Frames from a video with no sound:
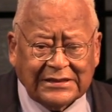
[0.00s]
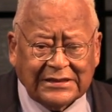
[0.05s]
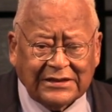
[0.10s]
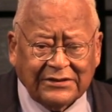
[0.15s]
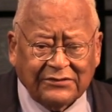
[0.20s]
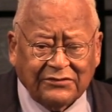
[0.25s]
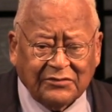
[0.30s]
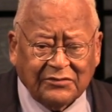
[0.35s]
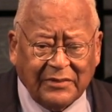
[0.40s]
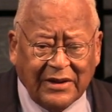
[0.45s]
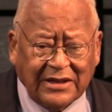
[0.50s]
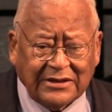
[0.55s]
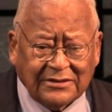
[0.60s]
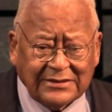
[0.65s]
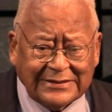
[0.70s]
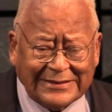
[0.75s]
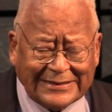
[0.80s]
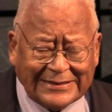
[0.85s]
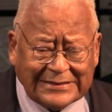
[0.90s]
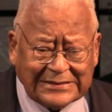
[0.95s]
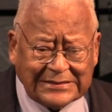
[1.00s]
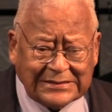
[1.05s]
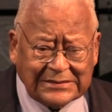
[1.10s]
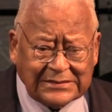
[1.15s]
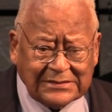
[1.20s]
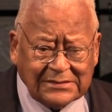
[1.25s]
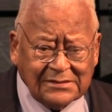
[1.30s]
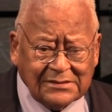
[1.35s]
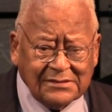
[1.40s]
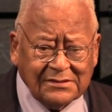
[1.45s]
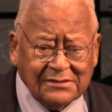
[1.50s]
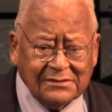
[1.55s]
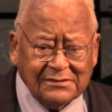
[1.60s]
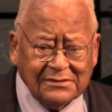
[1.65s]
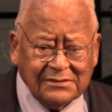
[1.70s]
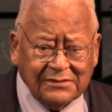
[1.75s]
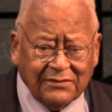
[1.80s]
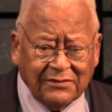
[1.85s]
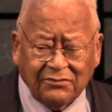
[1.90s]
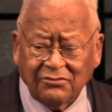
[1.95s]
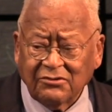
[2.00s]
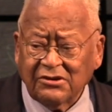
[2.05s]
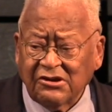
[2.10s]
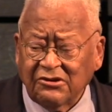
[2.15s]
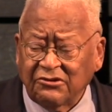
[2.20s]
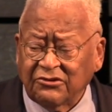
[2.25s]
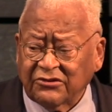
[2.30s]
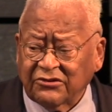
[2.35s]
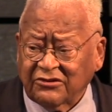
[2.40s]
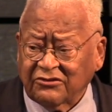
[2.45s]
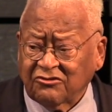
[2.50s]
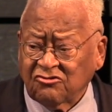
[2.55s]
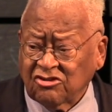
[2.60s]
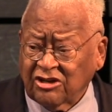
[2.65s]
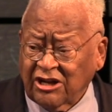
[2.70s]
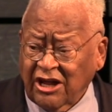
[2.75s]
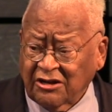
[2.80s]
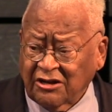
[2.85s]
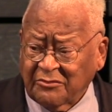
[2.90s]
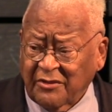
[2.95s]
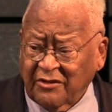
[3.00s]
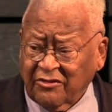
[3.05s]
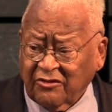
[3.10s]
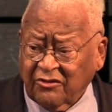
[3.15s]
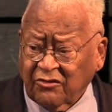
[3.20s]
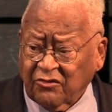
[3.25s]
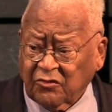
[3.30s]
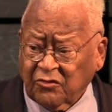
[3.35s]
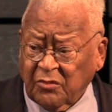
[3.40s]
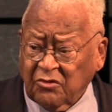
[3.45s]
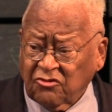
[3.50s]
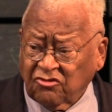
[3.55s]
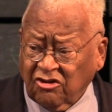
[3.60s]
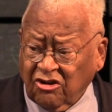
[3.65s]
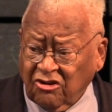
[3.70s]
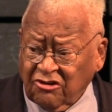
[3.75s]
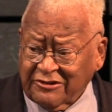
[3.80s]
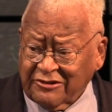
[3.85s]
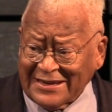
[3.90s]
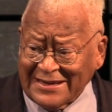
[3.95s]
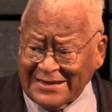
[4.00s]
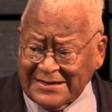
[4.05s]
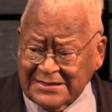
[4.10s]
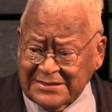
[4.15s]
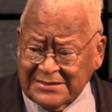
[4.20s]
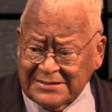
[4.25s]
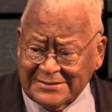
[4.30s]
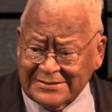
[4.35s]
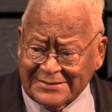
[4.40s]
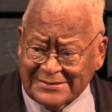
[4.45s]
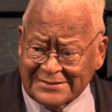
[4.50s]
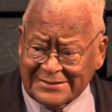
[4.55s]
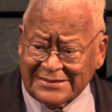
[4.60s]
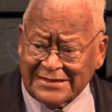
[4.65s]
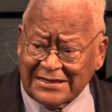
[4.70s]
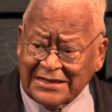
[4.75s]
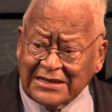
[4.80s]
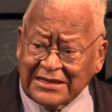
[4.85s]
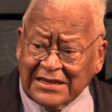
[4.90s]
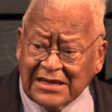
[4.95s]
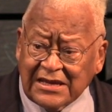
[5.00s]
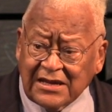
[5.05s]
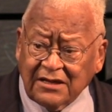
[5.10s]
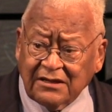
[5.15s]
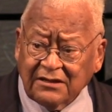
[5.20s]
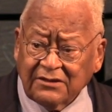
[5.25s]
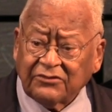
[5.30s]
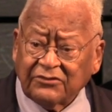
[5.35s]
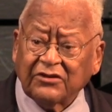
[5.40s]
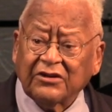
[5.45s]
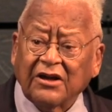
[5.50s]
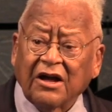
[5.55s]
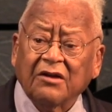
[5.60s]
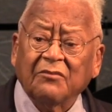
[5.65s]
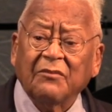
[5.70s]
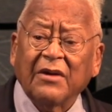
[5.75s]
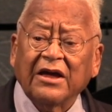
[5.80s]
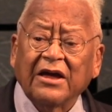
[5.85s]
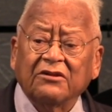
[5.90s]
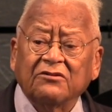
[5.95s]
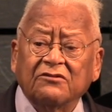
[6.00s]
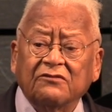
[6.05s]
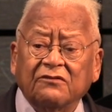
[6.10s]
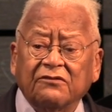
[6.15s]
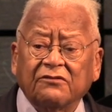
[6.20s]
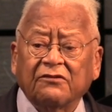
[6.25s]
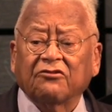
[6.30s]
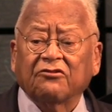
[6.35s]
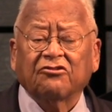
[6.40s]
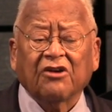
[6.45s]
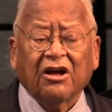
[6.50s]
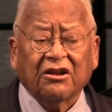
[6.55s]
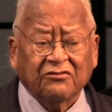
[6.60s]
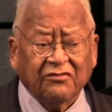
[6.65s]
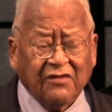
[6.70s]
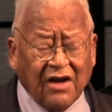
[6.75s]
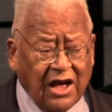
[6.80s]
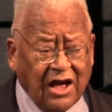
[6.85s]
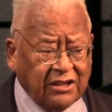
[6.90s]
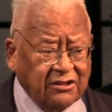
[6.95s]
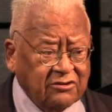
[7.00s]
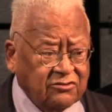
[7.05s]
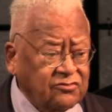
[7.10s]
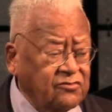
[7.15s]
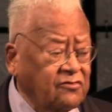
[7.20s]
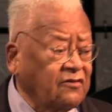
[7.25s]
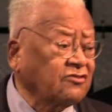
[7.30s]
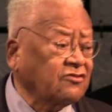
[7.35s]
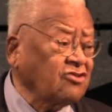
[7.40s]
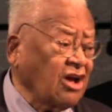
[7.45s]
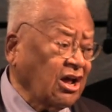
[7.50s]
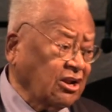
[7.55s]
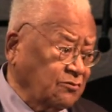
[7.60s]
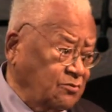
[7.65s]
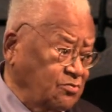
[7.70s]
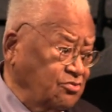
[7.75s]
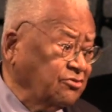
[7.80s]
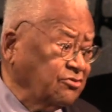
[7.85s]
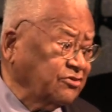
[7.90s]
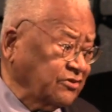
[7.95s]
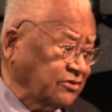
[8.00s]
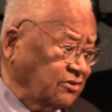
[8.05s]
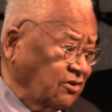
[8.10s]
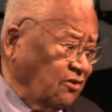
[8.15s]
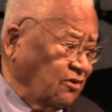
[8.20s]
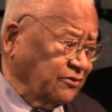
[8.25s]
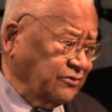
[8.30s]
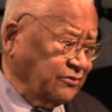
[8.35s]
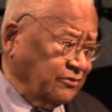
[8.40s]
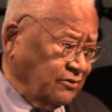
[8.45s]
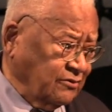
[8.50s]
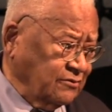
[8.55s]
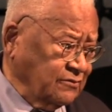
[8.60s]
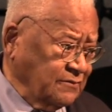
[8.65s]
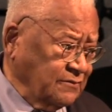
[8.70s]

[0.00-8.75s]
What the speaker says: I spent 3 years as a United Methodist missionary in India as a young man, fresh out of college, fresh out of prison also.